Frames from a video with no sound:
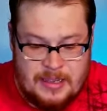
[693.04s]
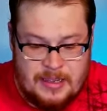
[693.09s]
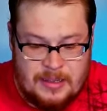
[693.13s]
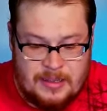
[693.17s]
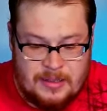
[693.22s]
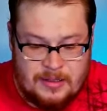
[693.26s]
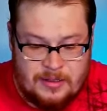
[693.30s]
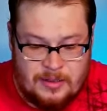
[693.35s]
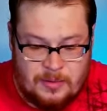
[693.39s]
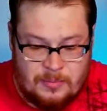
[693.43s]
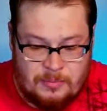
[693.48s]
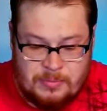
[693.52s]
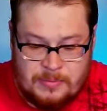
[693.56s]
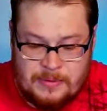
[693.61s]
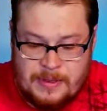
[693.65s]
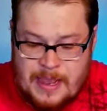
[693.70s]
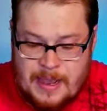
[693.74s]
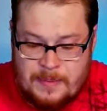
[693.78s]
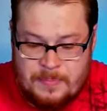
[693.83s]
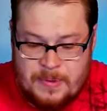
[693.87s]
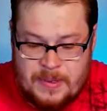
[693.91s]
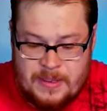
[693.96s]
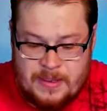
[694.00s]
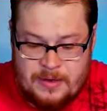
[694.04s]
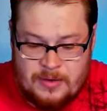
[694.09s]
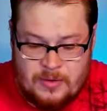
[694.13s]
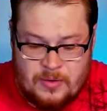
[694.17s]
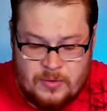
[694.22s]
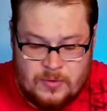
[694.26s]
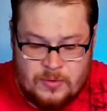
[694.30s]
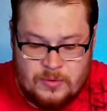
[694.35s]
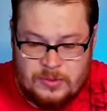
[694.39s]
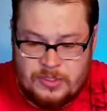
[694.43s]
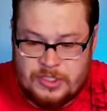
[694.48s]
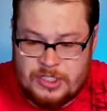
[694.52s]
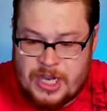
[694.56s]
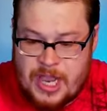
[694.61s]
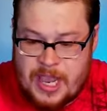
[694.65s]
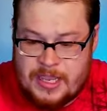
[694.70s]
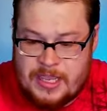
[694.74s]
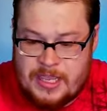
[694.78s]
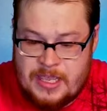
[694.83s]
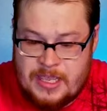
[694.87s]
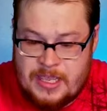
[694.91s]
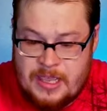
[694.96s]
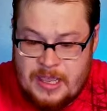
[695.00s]
A little bloppy and cool.
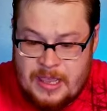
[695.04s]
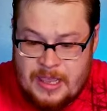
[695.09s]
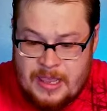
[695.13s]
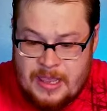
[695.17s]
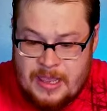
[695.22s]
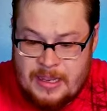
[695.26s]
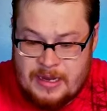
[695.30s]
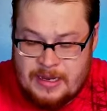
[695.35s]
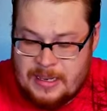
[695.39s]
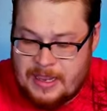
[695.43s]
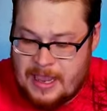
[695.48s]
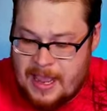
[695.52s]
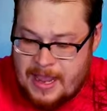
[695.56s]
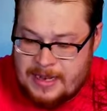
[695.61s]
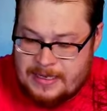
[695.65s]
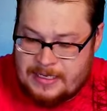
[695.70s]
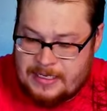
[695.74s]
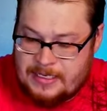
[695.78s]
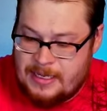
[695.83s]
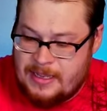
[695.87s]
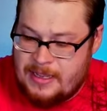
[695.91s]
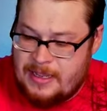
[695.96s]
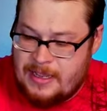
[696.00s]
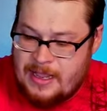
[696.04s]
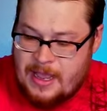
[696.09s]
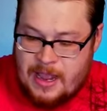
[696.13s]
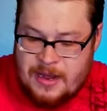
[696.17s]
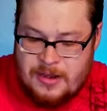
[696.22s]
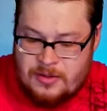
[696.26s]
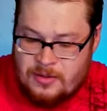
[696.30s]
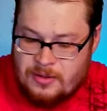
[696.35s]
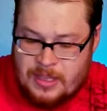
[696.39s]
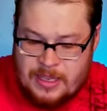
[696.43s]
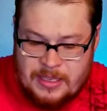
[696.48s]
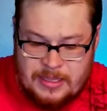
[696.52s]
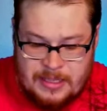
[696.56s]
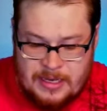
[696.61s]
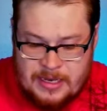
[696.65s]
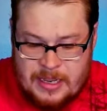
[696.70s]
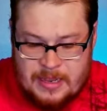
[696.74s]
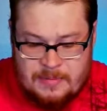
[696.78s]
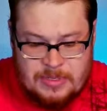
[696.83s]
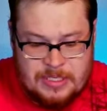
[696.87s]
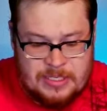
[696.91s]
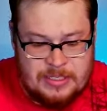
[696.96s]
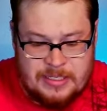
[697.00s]
Jahi and Gat. I don't like the
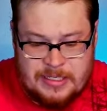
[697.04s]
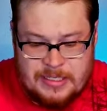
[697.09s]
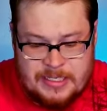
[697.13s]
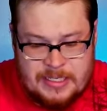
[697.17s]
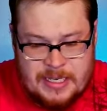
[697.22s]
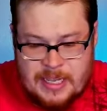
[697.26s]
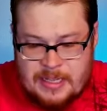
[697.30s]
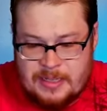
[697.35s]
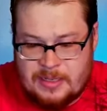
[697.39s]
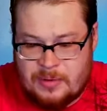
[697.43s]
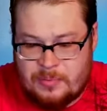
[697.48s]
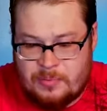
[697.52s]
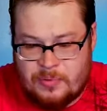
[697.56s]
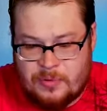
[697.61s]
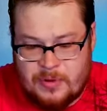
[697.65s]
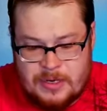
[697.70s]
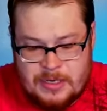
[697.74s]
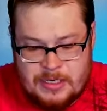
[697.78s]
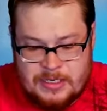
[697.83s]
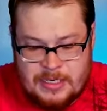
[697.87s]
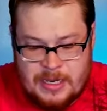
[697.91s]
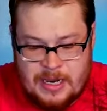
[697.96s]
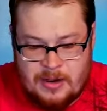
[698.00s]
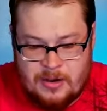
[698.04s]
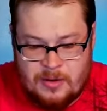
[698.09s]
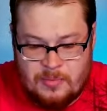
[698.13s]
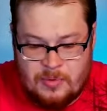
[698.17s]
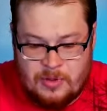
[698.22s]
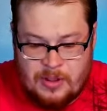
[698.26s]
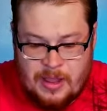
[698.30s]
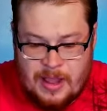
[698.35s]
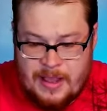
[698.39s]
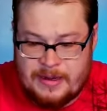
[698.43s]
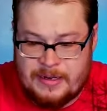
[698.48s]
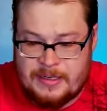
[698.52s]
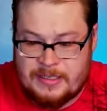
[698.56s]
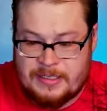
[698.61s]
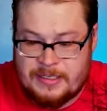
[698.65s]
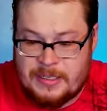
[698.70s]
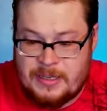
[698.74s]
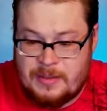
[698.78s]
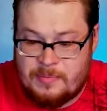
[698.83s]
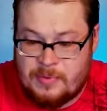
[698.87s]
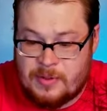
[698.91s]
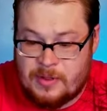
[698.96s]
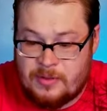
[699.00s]
names in this set. They're pretty terrible,
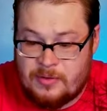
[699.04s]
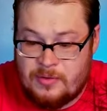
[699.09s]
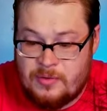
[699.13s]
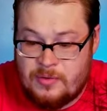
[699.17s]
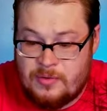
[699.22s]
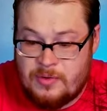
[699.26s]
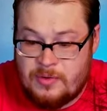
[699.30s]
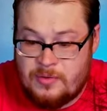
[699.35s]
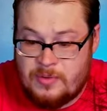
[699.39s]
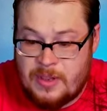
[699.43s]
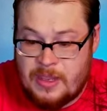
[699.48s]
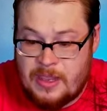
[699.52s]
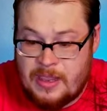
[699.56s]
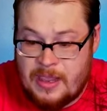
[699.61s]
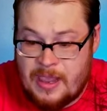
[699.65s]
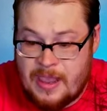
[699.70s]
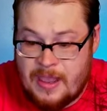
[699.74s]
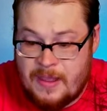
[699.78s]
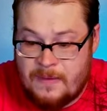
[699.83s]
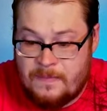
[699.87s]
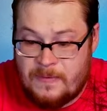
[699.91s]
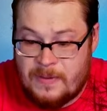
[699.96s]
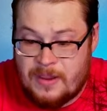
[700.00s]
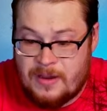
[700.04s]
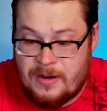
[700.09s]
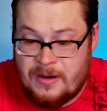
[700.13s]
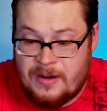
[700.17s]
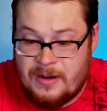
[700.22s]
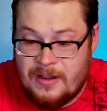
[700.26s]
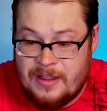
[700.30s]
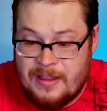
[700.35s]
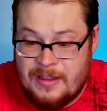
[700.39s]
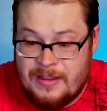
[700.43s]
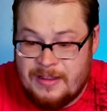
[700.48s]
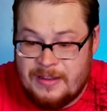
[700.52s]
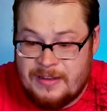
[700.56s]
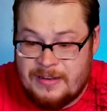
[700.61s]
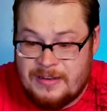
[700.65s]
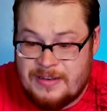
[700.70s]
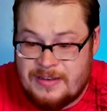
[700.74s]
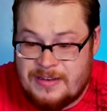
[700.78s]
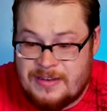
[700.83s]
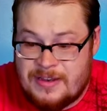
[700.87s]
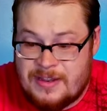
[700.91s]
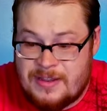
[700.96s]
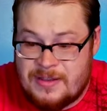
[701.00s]
honestly. But who do we have here?
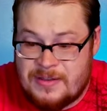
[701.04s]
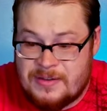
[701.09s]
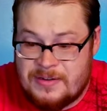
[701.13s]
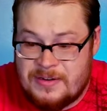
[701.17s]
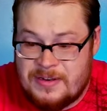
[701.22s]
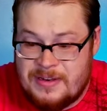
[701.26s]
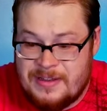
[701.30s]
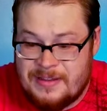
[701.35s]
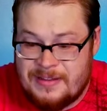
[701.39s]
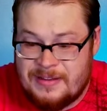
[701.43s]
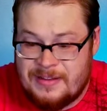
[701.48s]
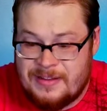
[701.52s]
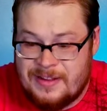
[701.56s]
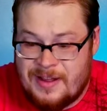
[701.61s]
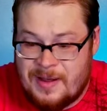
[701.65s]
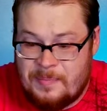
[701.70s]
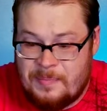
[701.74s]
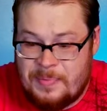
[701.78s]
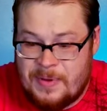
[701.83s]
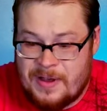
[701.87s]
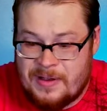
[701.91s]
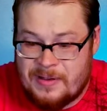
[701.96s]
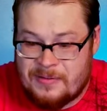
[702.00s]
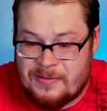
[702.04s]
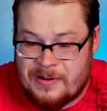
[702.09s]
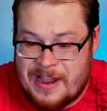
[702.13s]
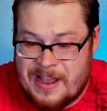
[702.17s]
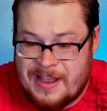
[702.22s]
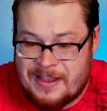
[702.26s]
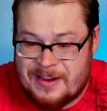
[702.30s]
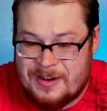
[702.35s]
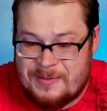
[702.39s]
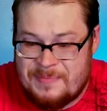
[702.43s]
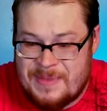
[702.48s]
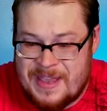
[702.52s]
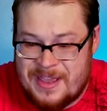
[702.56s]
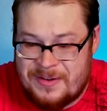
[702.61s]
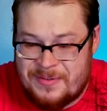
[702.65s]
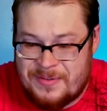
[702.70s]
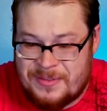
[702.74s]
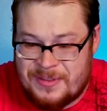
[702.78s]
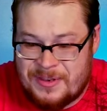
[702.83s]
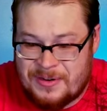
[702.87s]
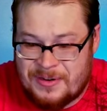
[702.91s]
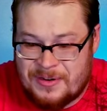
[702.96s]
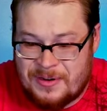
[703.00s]
Dude, you little punk rocker man
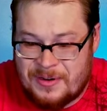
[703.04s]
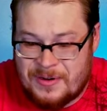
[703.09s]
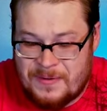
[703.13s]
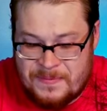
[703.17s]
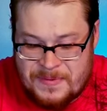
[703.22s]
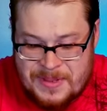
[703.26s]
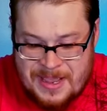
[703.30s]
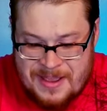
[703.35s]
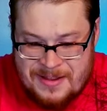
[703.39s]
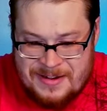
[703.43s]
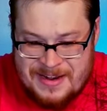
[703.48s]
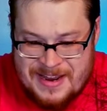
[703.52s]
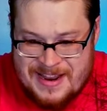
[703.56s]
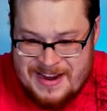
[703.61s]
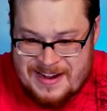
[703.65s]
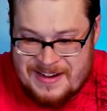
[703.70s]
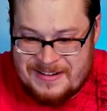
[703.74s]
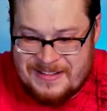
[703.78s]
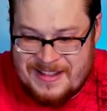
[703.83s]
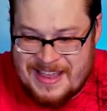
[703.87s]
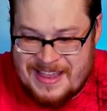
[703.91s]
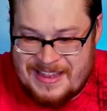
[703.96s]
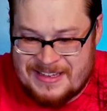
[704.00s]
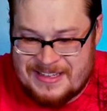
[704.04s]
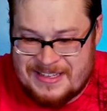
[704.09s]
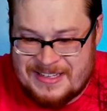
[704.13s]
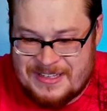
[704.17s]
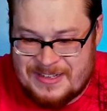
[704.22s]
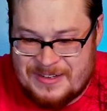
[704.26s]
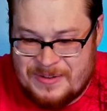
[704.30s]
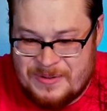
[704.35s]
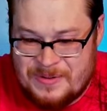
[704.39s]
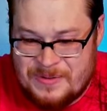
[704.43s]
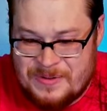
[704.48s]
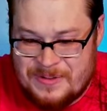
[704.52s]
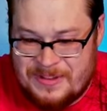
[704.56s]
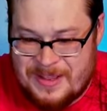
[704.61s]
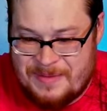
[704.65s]
with your curved down hair. That is cool.